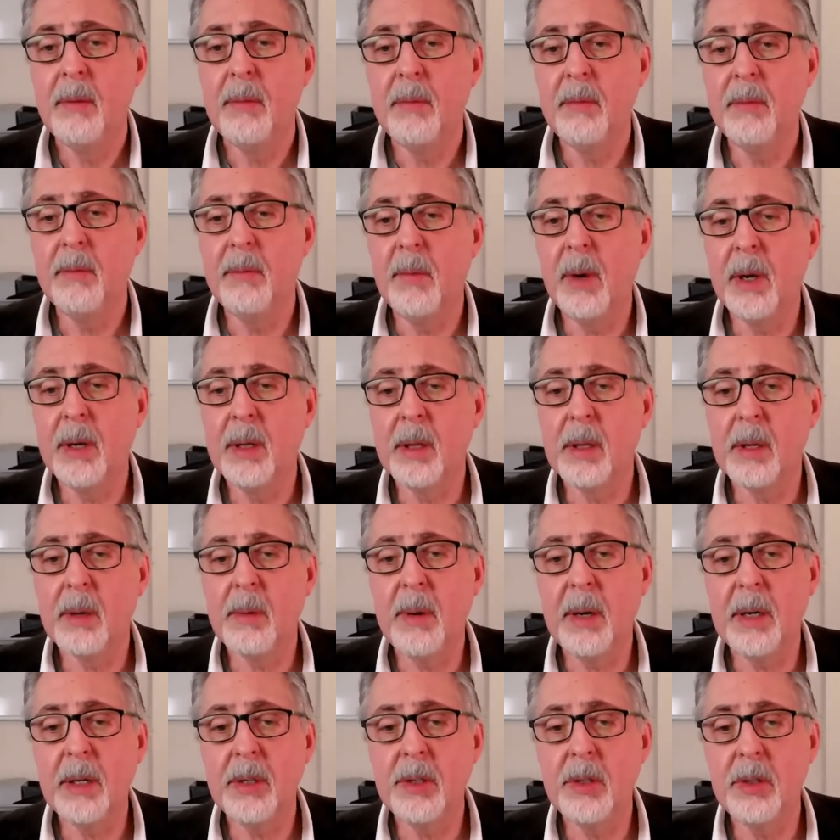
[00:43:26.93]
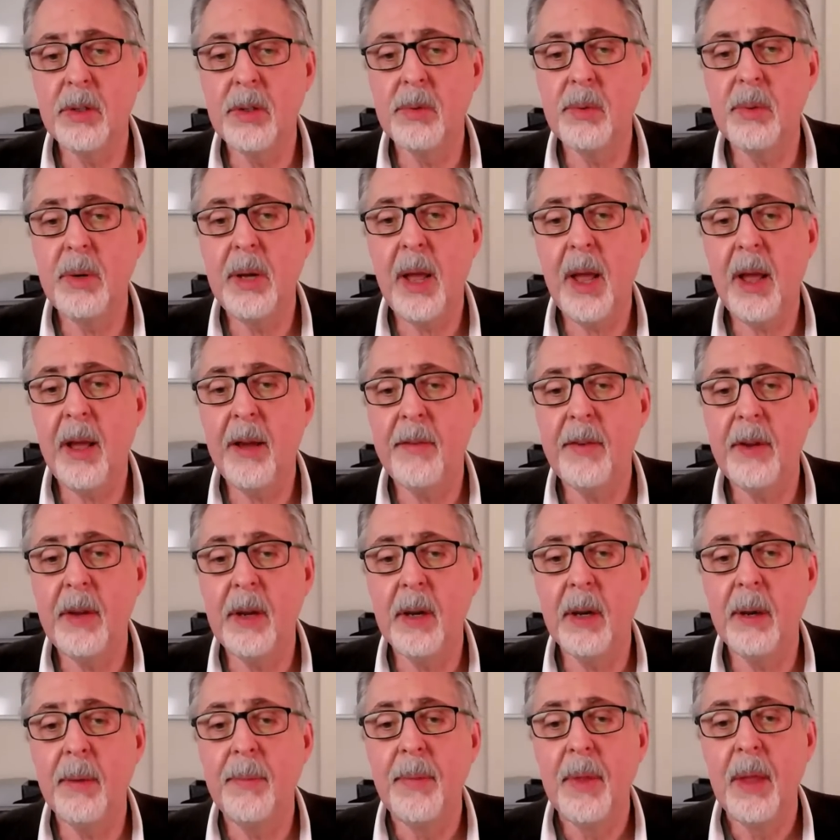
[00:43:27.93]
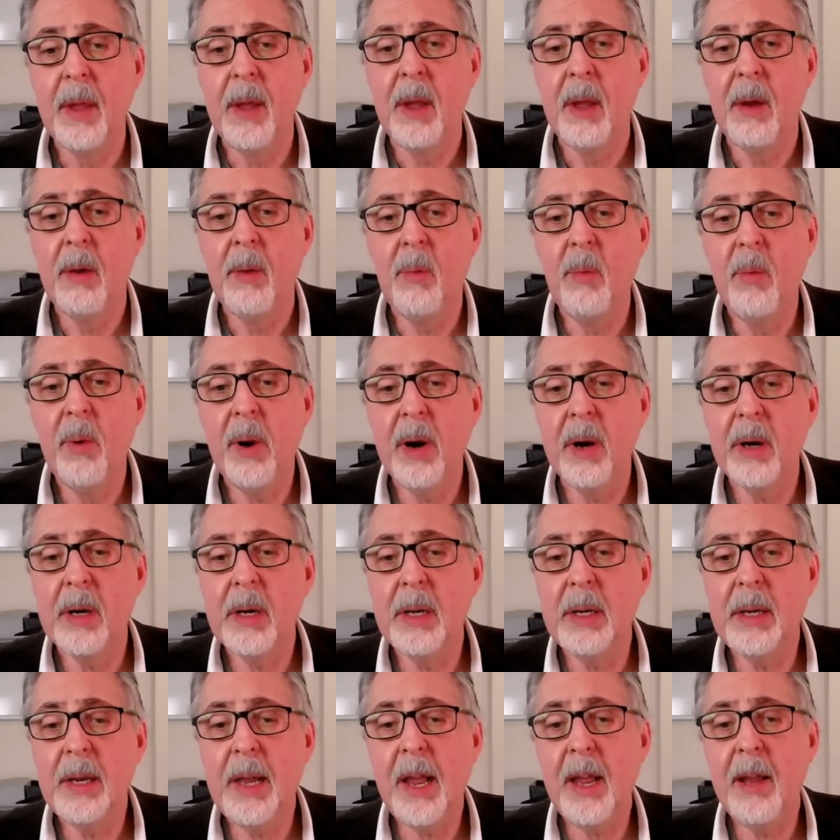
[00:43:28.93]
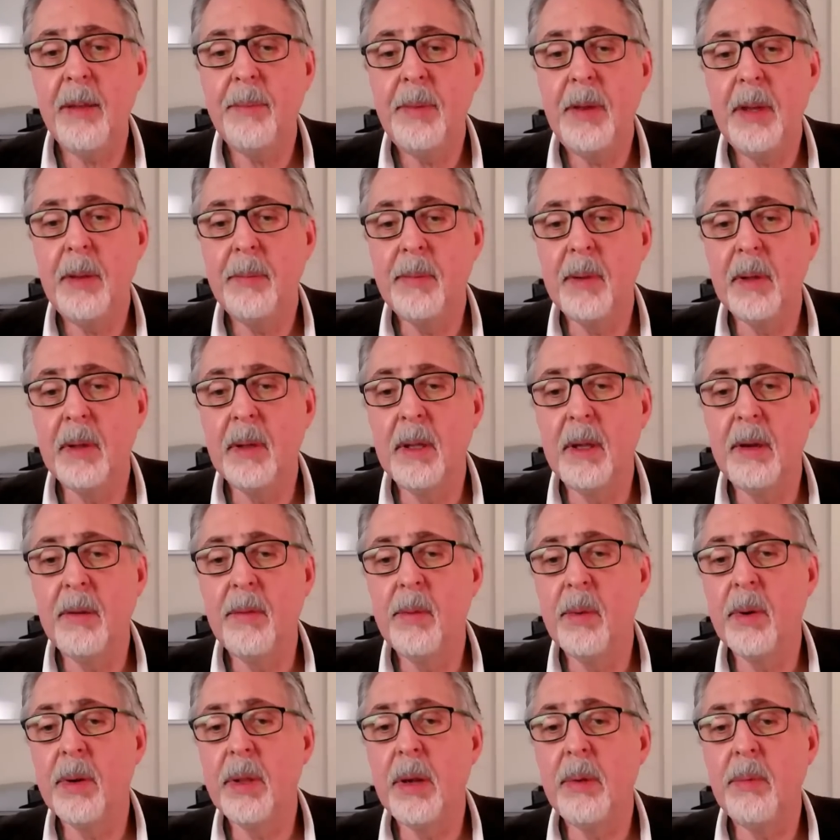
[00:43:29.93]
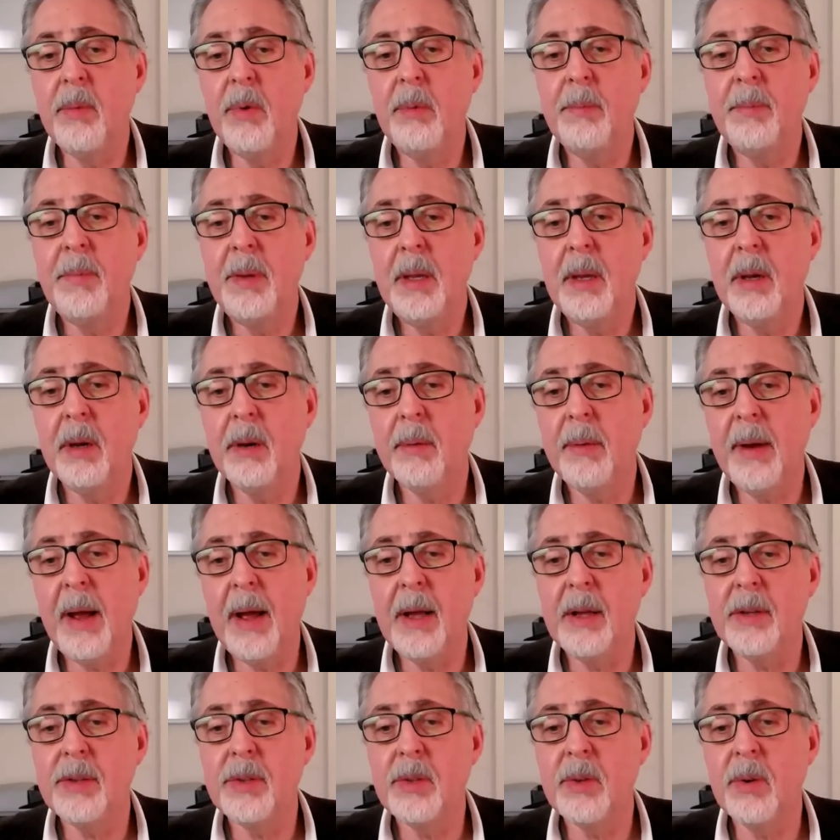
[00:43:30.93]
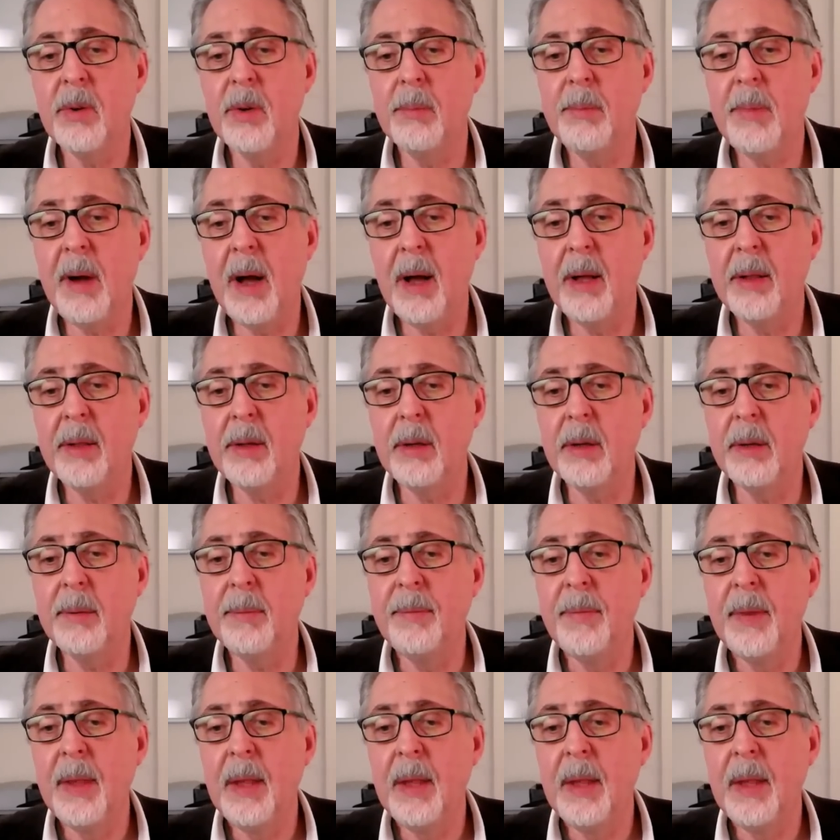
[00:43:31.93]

one of the questions we have here, where can gay people live where they won't be harassed or bothered,